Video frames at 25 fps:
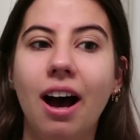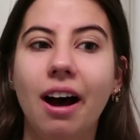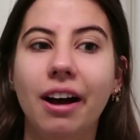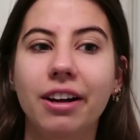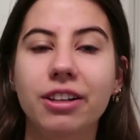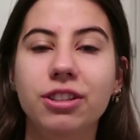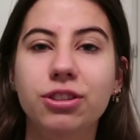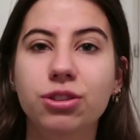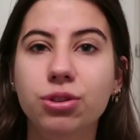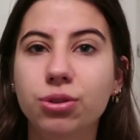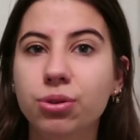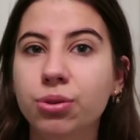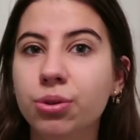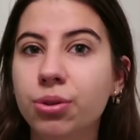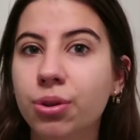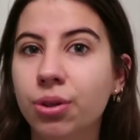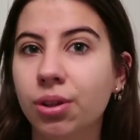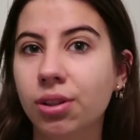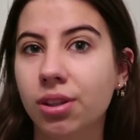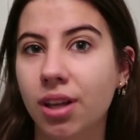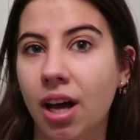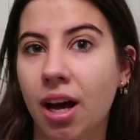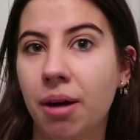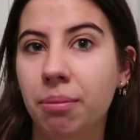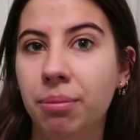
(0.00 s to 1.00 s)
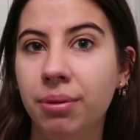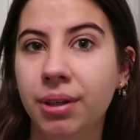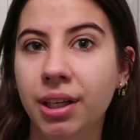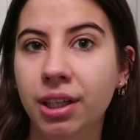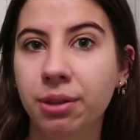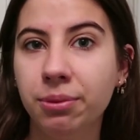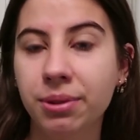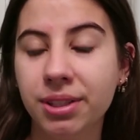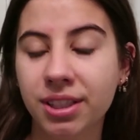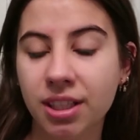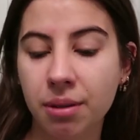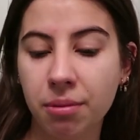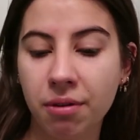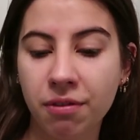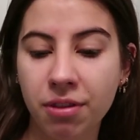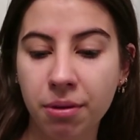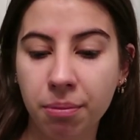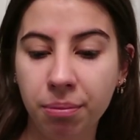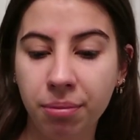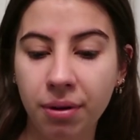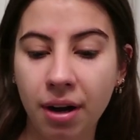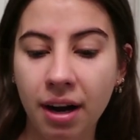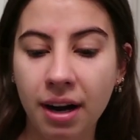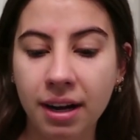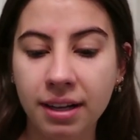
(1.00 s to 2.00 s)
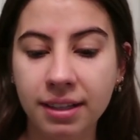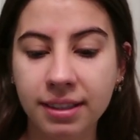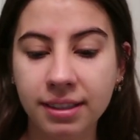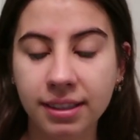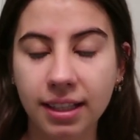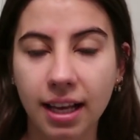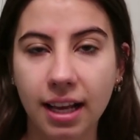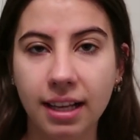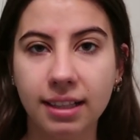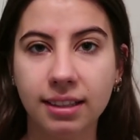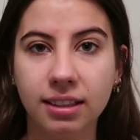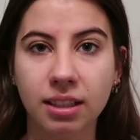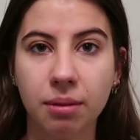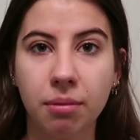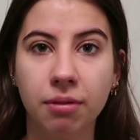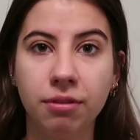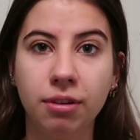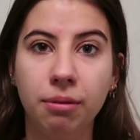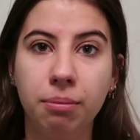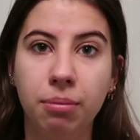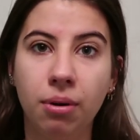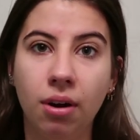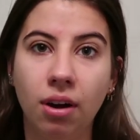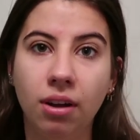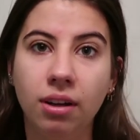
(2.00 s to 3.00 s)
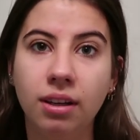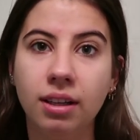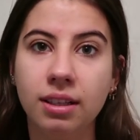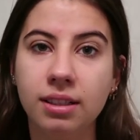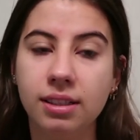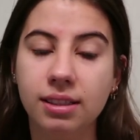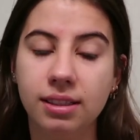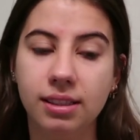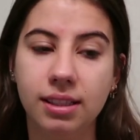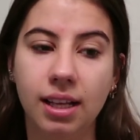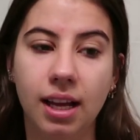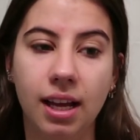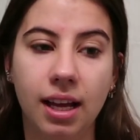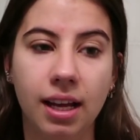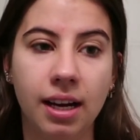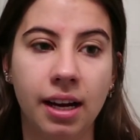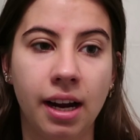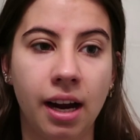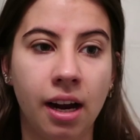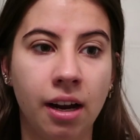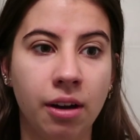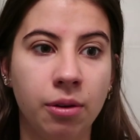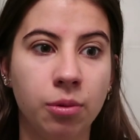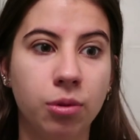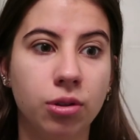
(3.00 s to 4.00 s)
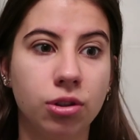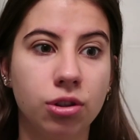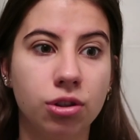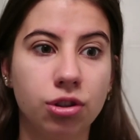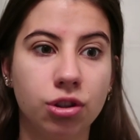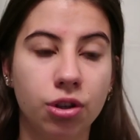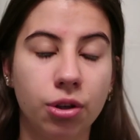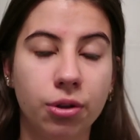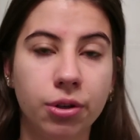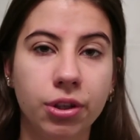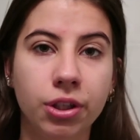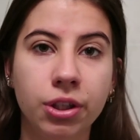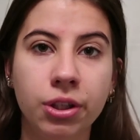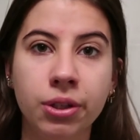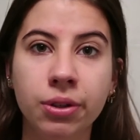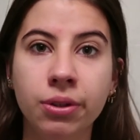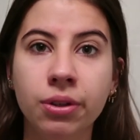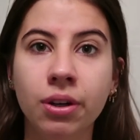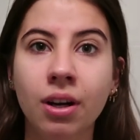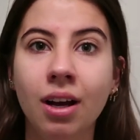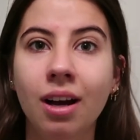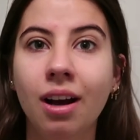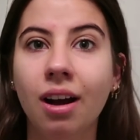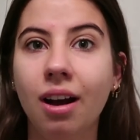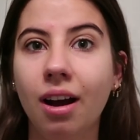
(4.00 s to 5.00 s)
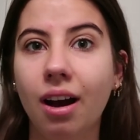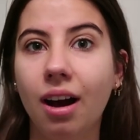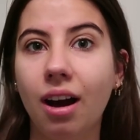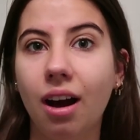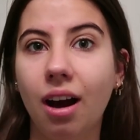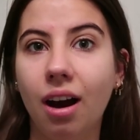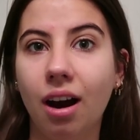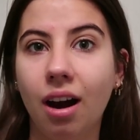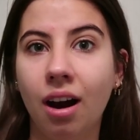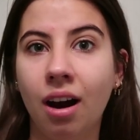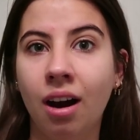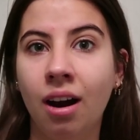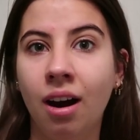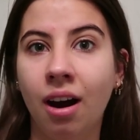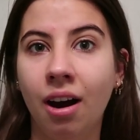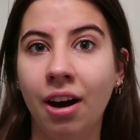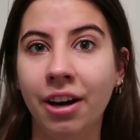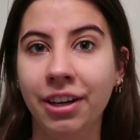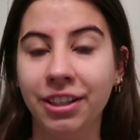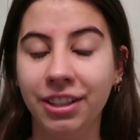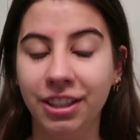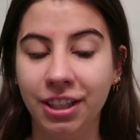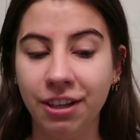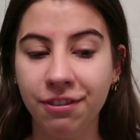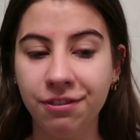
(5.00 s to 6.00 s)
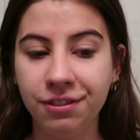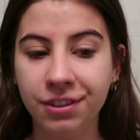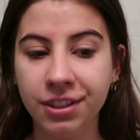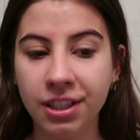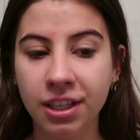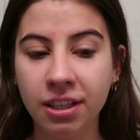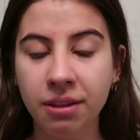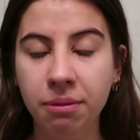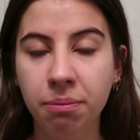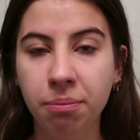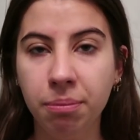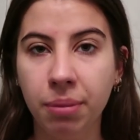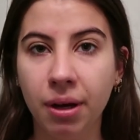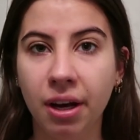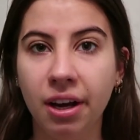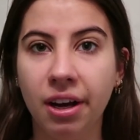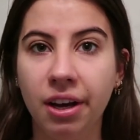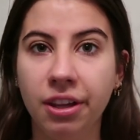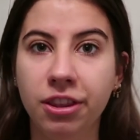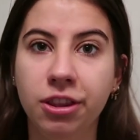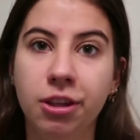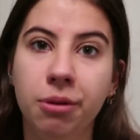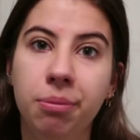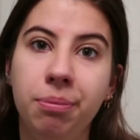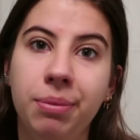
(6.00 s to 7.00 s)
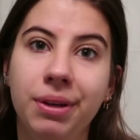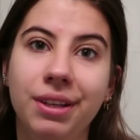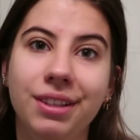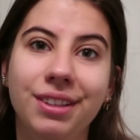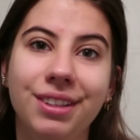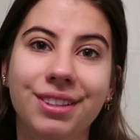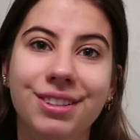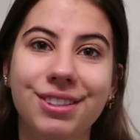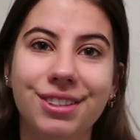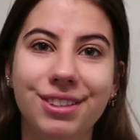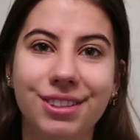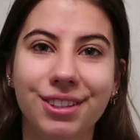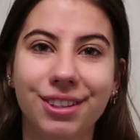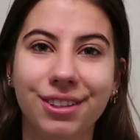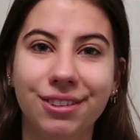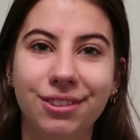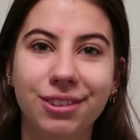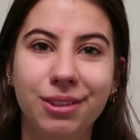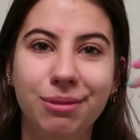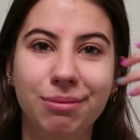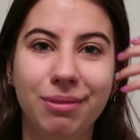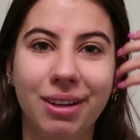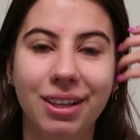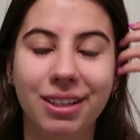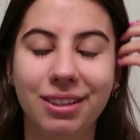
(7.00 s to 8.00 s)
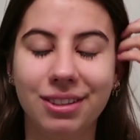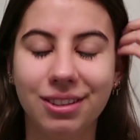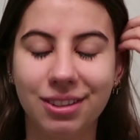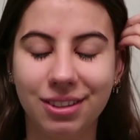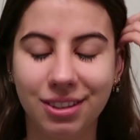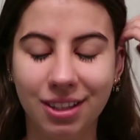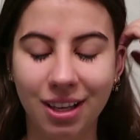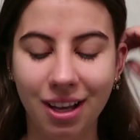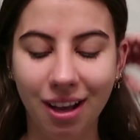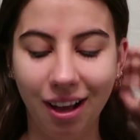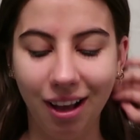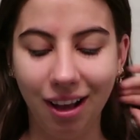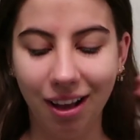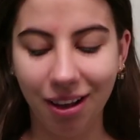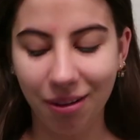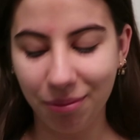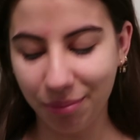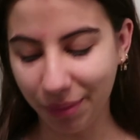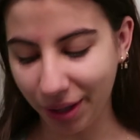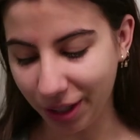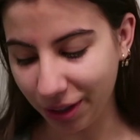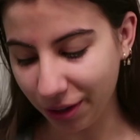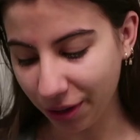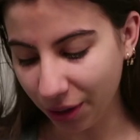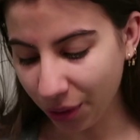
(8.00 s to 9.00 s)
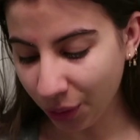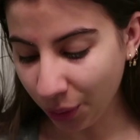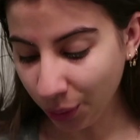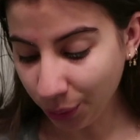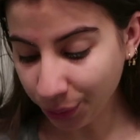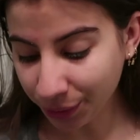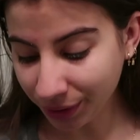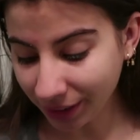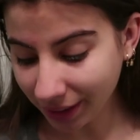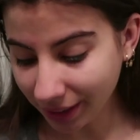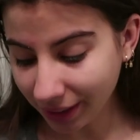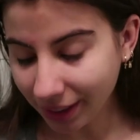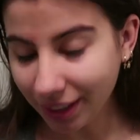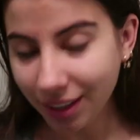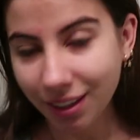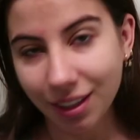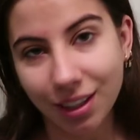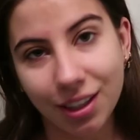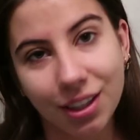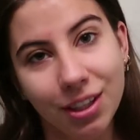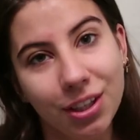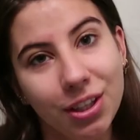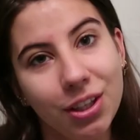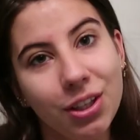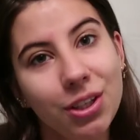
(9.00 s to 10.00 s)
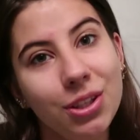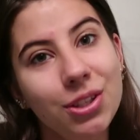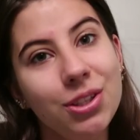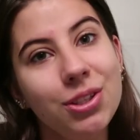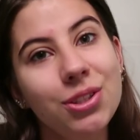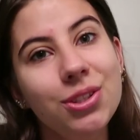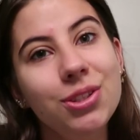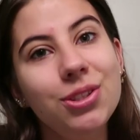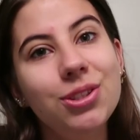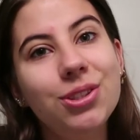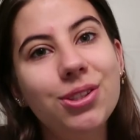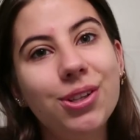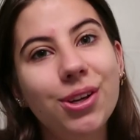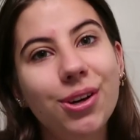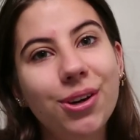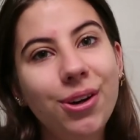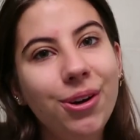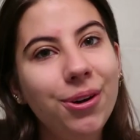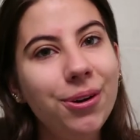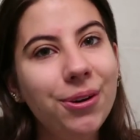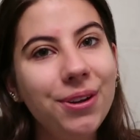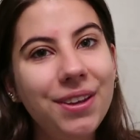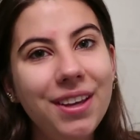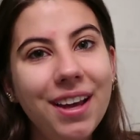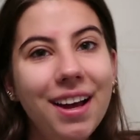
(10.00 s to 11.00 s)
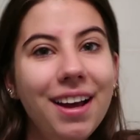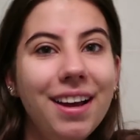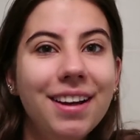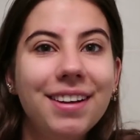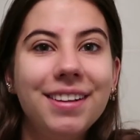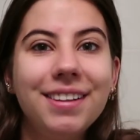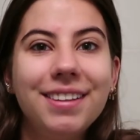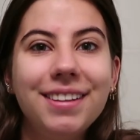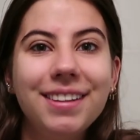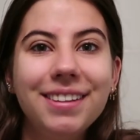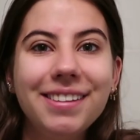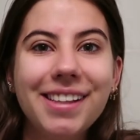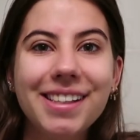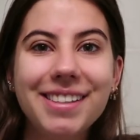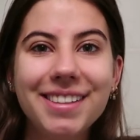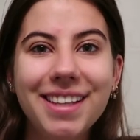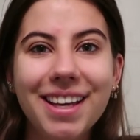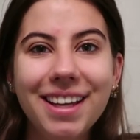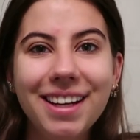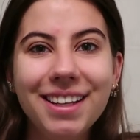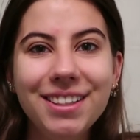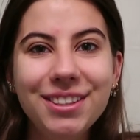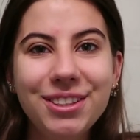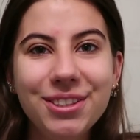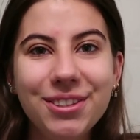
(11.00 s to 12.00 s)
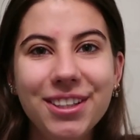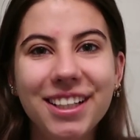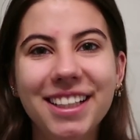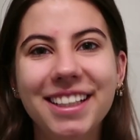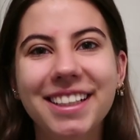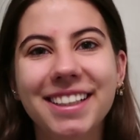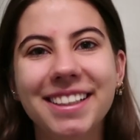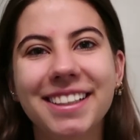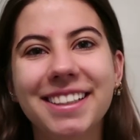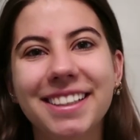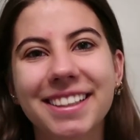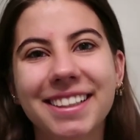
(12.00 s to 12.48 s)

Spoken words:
I do collaborate with some of the brands, and some of the products that I will show you are gifted, but the opinion still remains my own. So yeah, let's get into it.